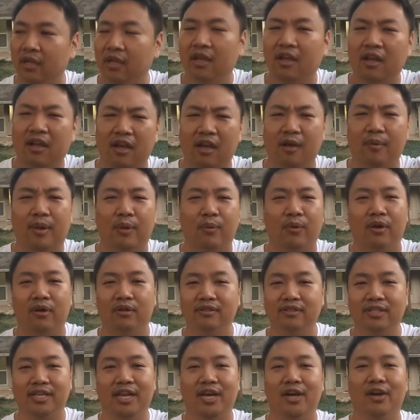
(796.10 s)
I'm like, well,
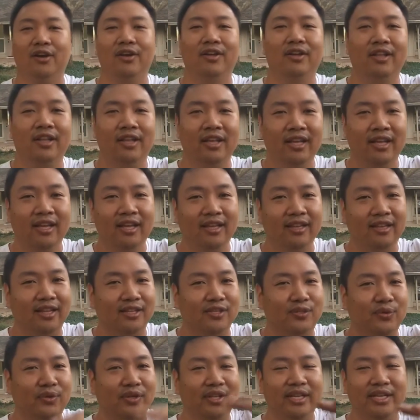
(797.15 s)

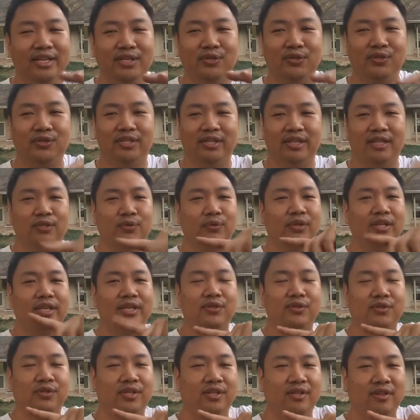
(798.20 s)
that's really interesting. That's a really
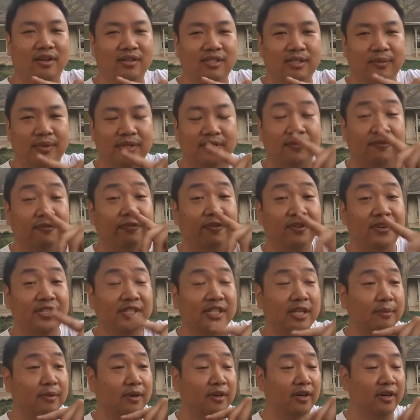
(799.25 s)
interesting concept. That's the first
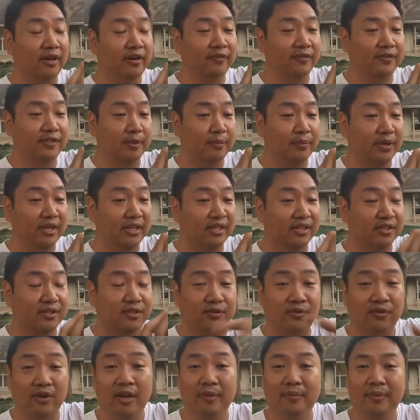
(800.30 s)
time I heard of somebody
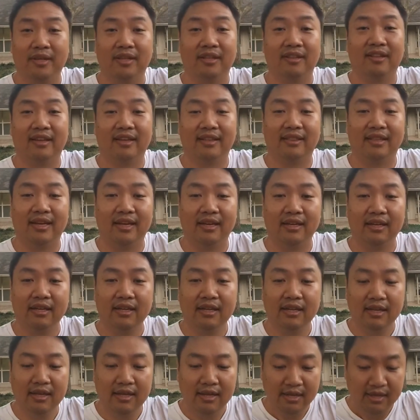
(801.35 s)
describing it like that.
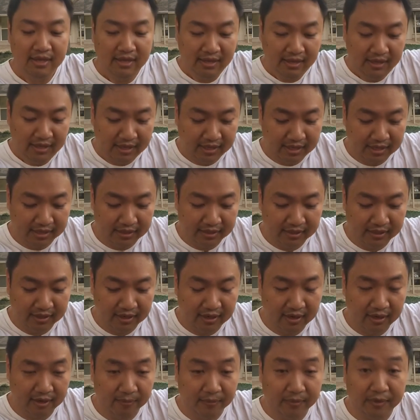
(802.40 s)
And
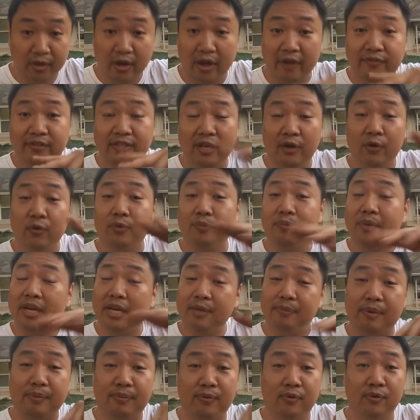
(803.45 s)
I've dealt with many
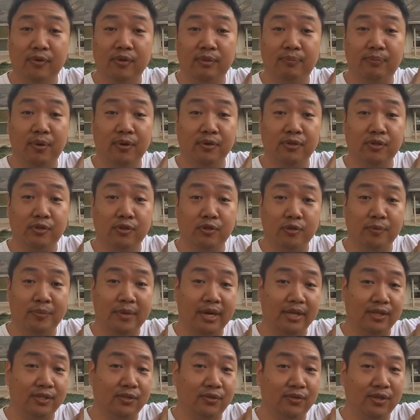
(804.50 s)
people with
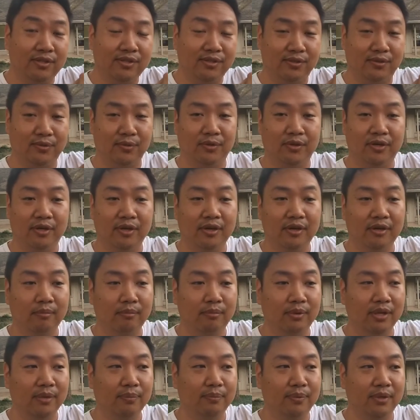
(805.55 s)
post-traumatic stress disorder,
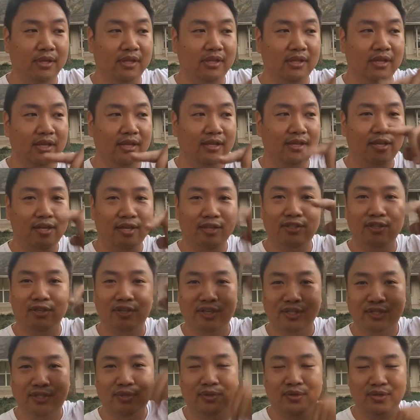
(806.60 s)
but he took
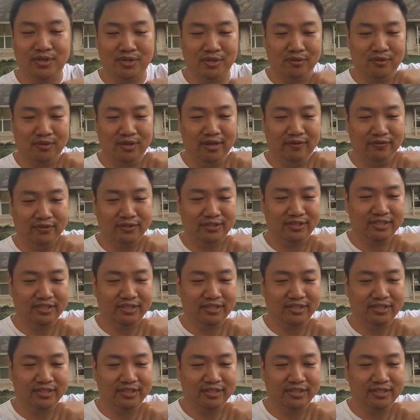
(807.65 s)
it to a new level.